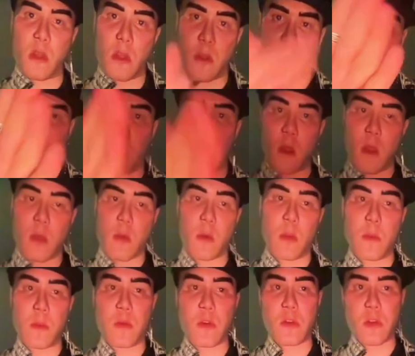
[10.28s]
it. Give it a like.
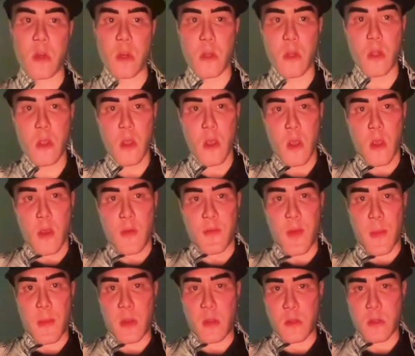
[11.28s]
Really appreciate it.
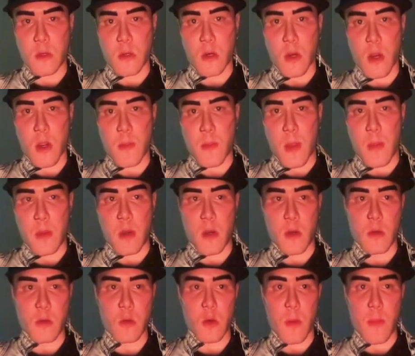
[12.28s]
Find me on Instagram, Elman
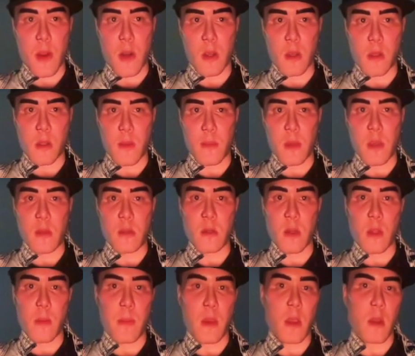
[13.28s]
underscore medical, M E H
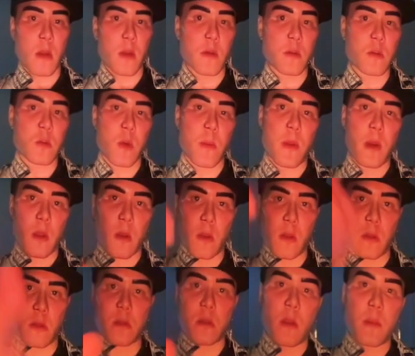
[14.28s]
L, man underscore medical.
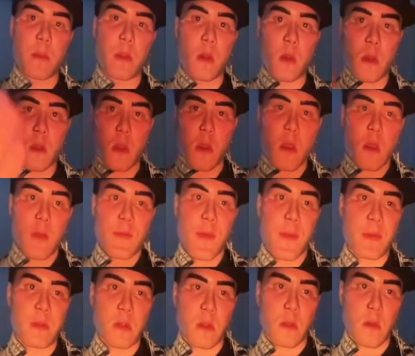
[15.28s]
Links down below. Find
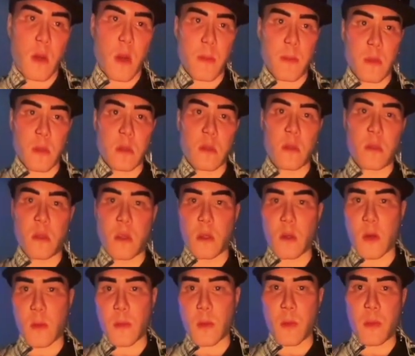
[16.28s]
me on Telegram. Links to the
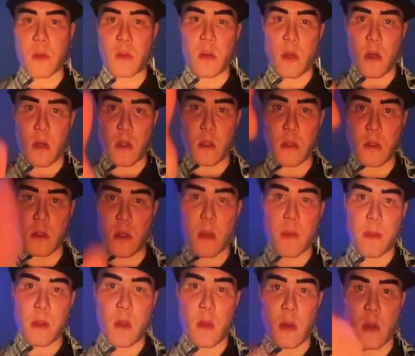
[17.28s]
Telegram group and channel down
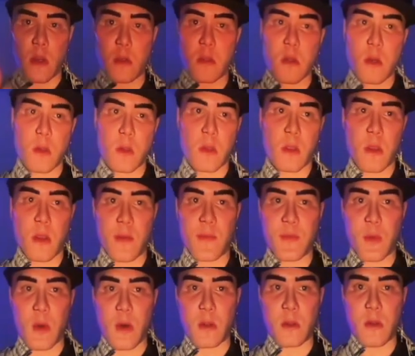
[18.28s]
below. Now start the clip.
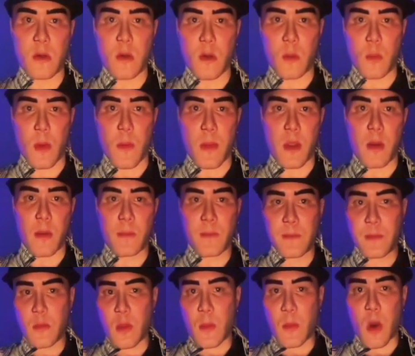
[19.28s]
forty-two-year-old woman
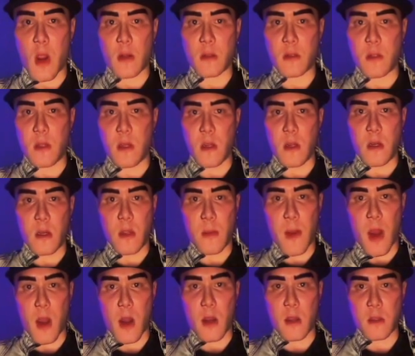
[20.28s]
brought to the E D
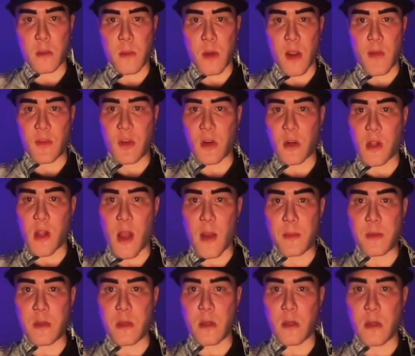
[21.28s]
by her husband after
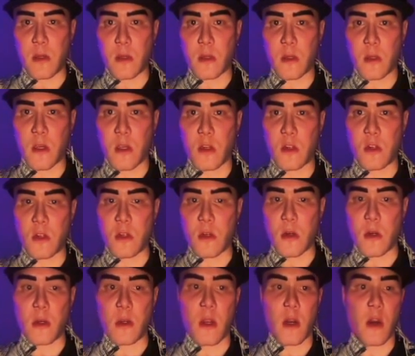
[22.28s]
collapsing in the kitchen
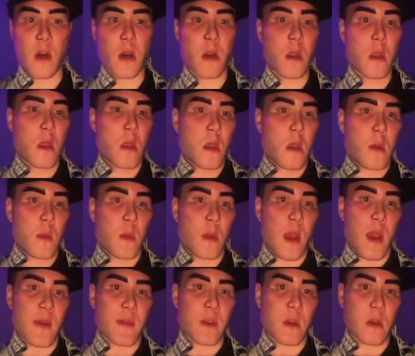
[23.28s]
during dinner. We
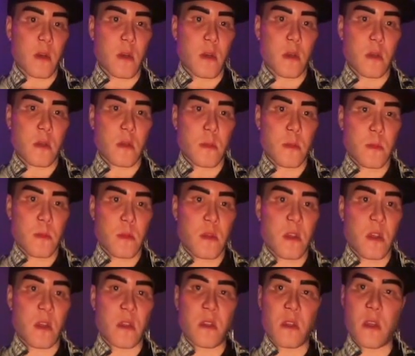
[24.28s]
have a
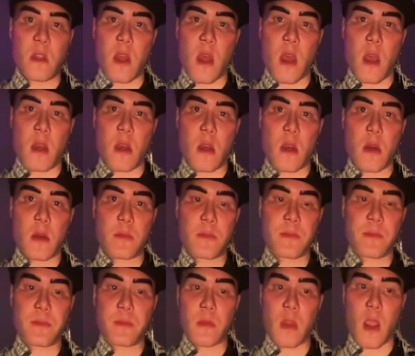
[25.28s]
C T of the head here,
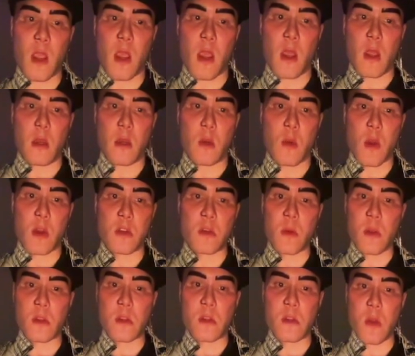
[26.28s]
and the question
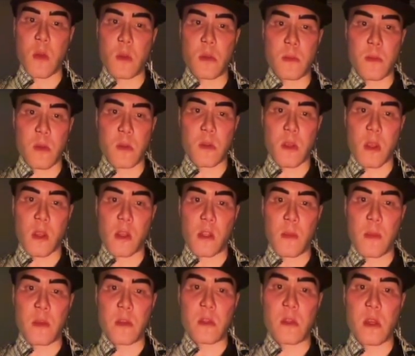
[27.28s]
wants to know what's most likely to
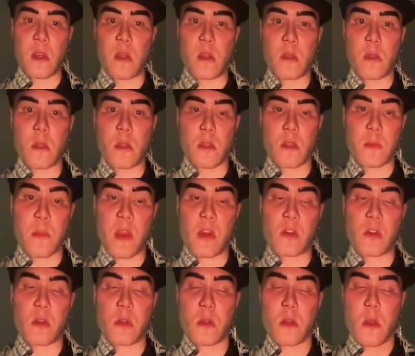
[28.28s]
be seen in this
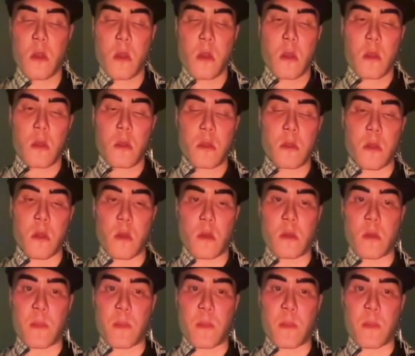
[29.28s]
patient. So it's a